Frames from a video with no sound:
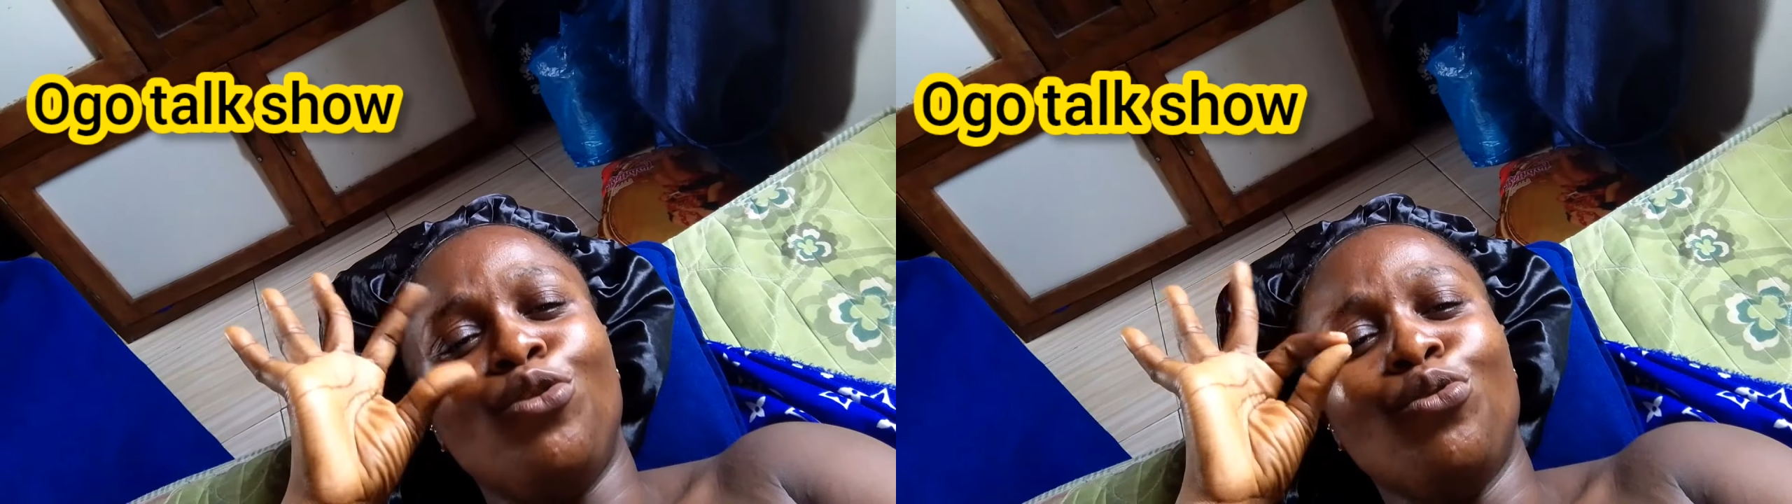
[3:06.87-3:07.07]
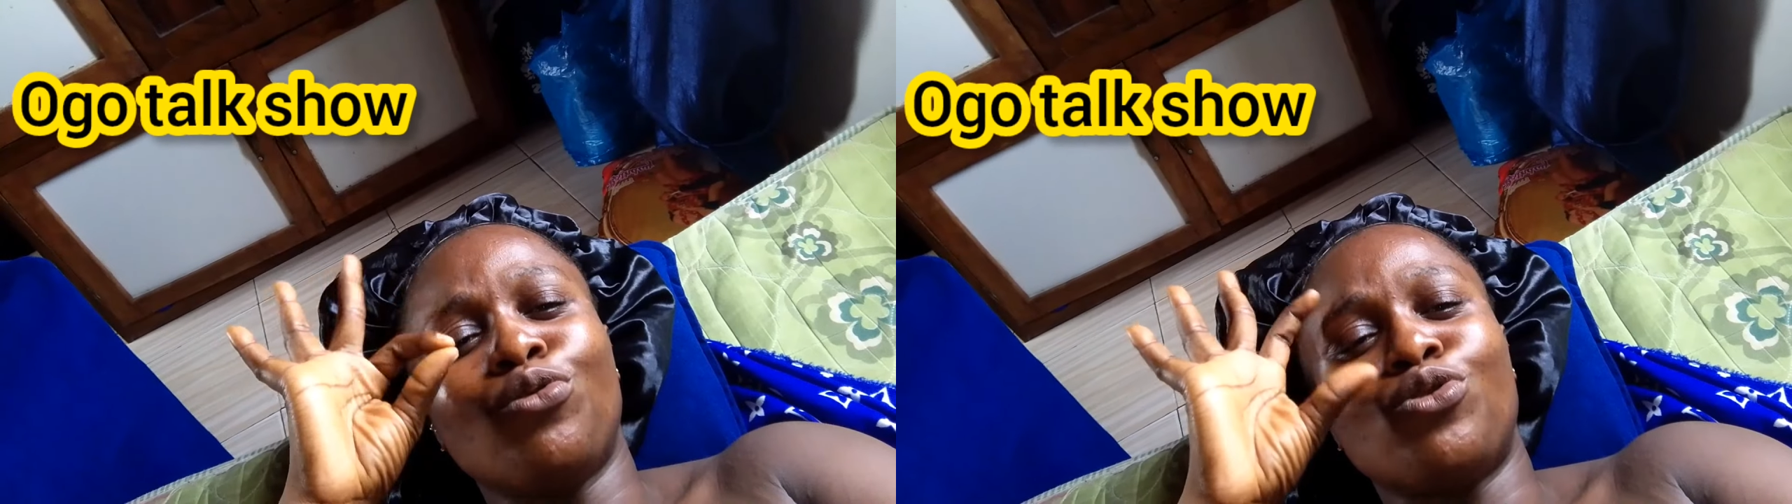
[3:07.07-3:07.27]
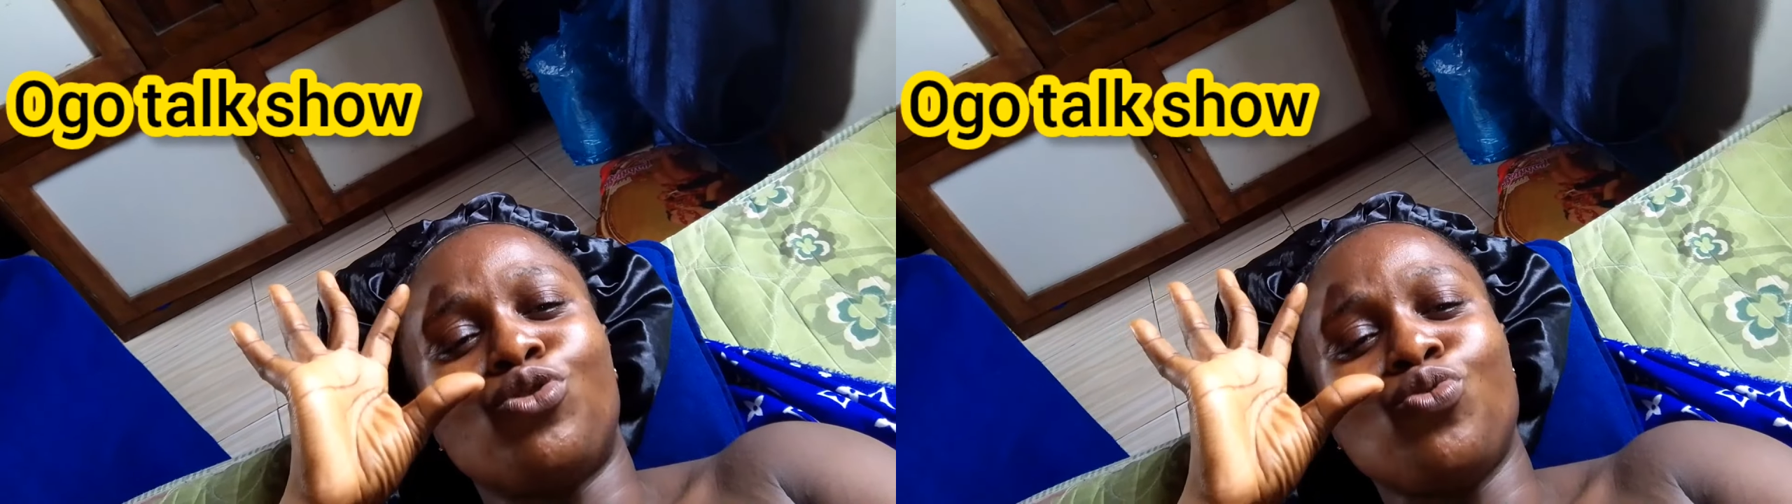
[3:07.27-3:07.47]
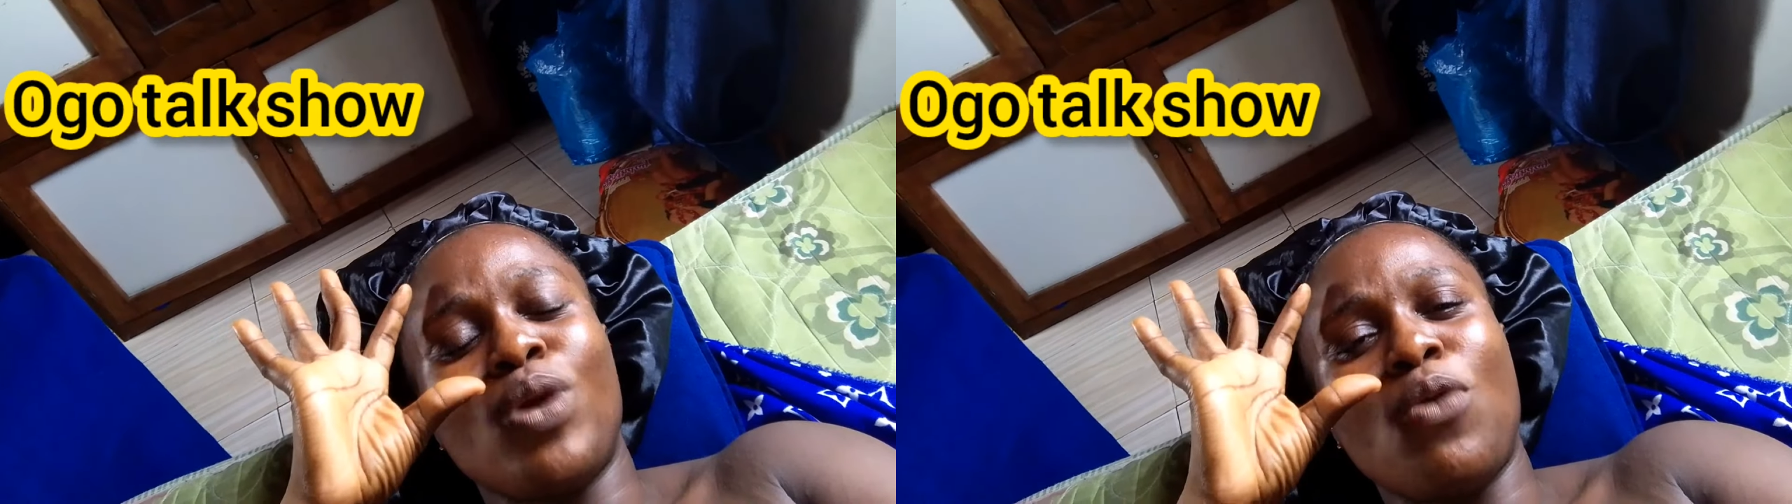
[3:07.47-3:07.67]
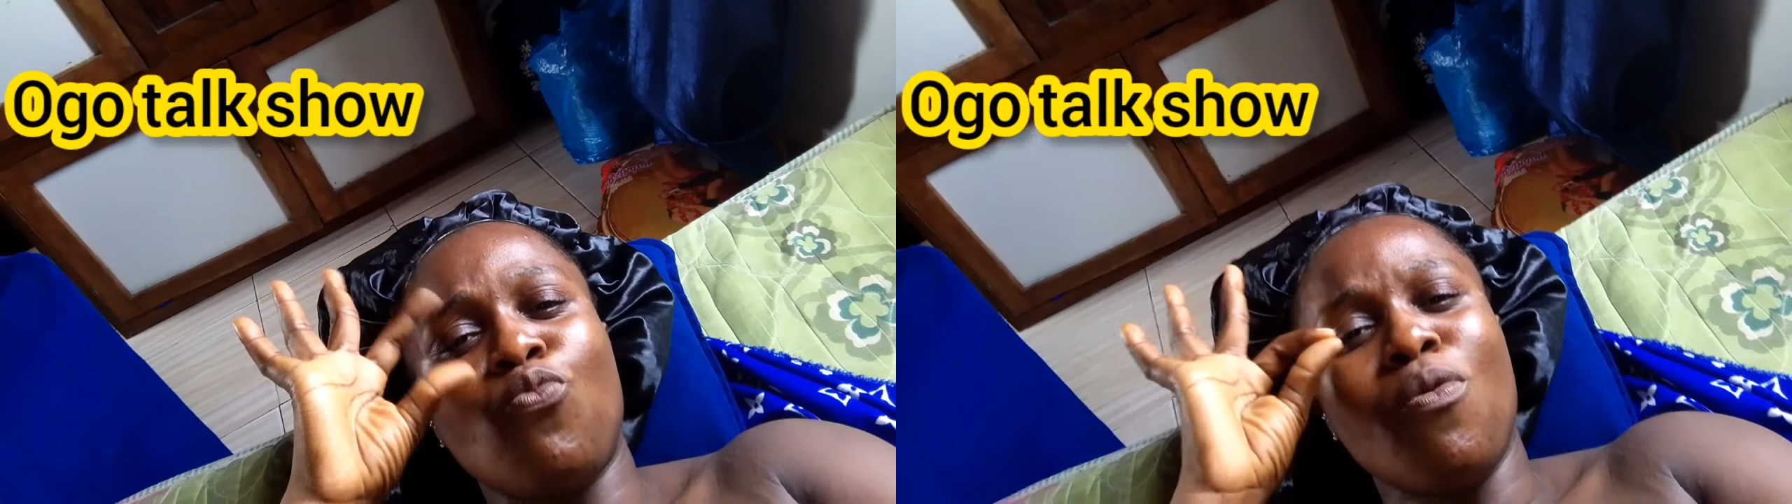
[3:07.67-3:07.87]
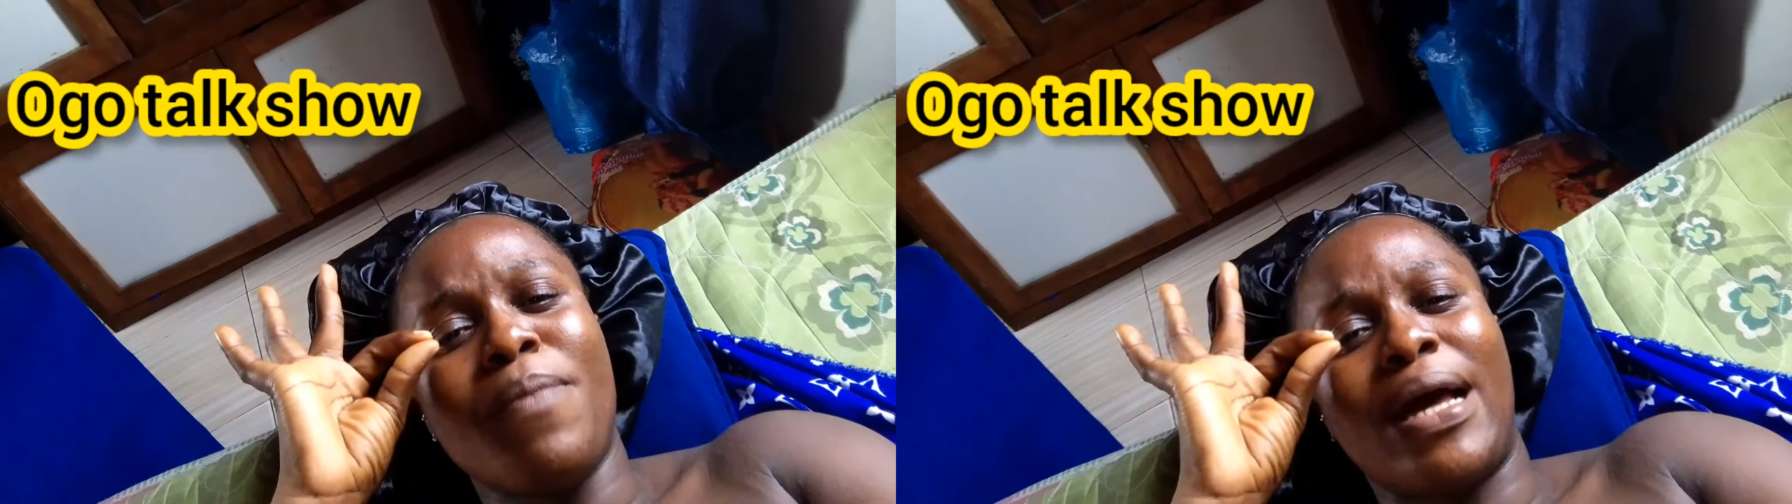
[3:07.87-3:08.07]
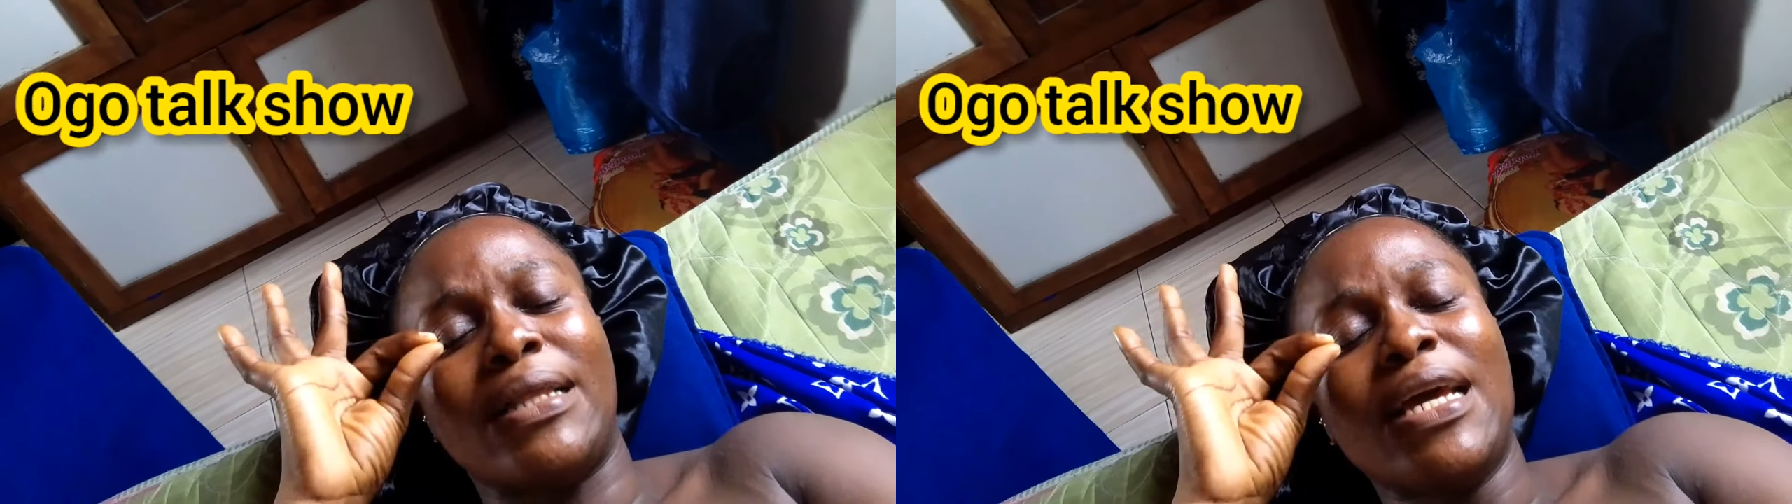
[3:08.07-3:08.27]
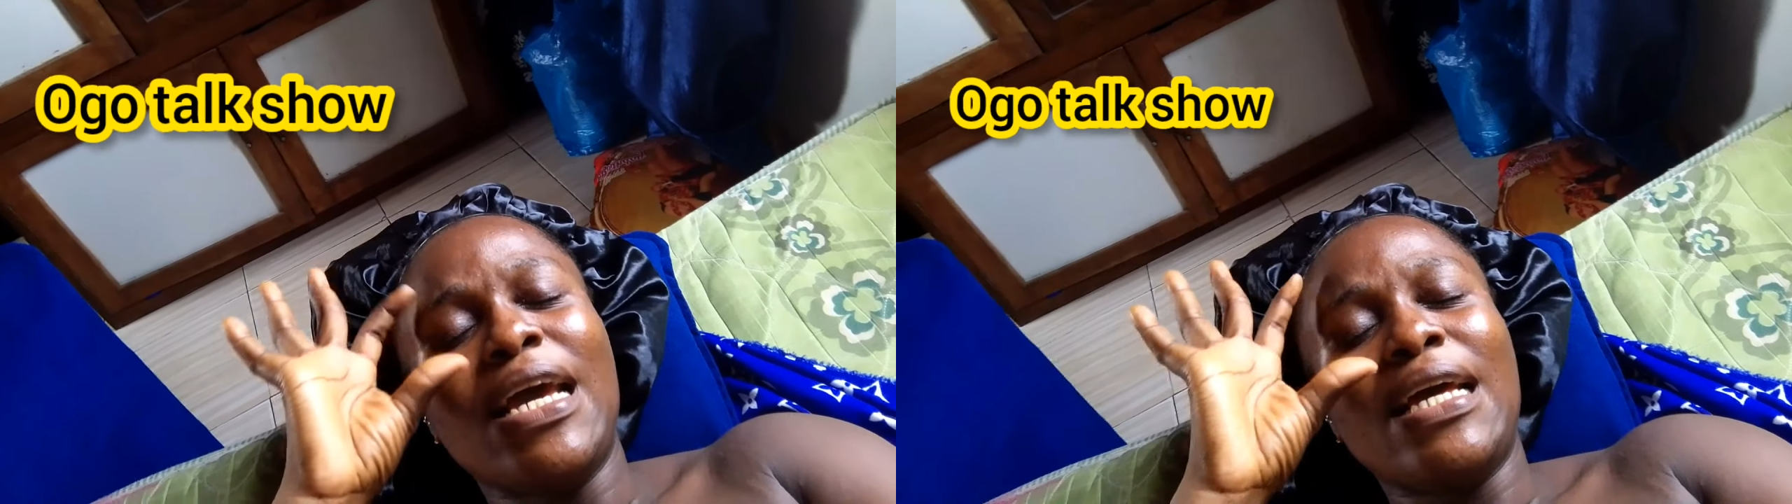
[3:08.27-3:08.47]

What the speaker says: look to a woman.